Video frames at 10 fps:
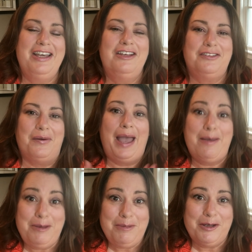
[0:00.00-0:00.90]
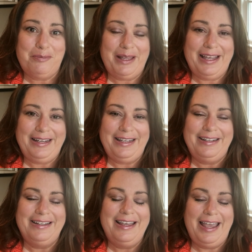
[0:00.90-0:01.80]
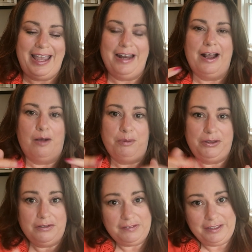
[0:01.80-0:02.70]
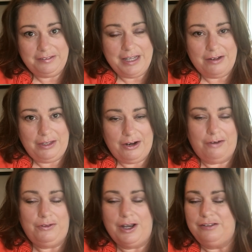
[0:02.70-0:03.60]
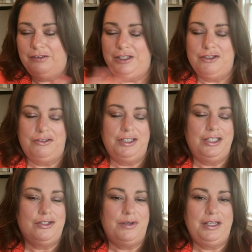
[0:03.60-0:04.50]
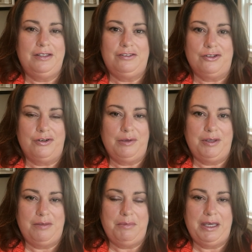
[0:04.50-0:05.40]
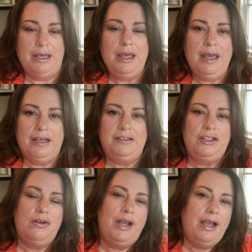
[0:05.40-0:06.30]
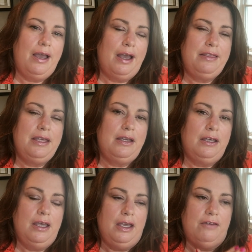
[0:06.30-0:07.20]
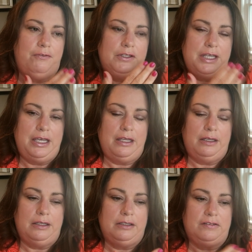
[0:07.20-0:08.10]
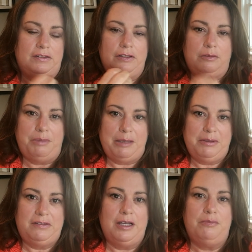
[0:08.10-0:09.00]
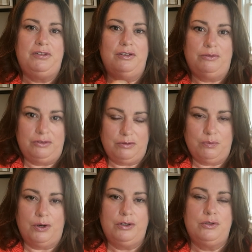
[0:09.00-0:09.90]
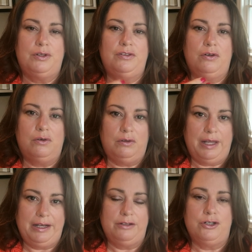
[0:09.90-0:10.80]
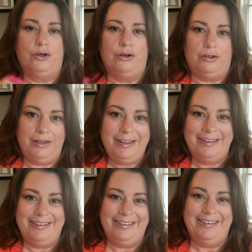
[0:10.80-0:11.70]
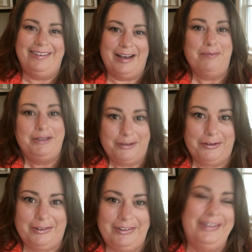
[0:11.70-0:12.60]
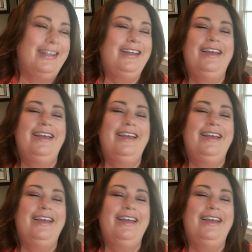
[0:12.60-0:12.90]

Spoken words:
So happy meal planning, and I'll put those links down there if you guys are interested in joining this journey with me. Because, you know, I think if we take it just little baby steps, you know, work towards a goal like a turtle. I'm a turtle.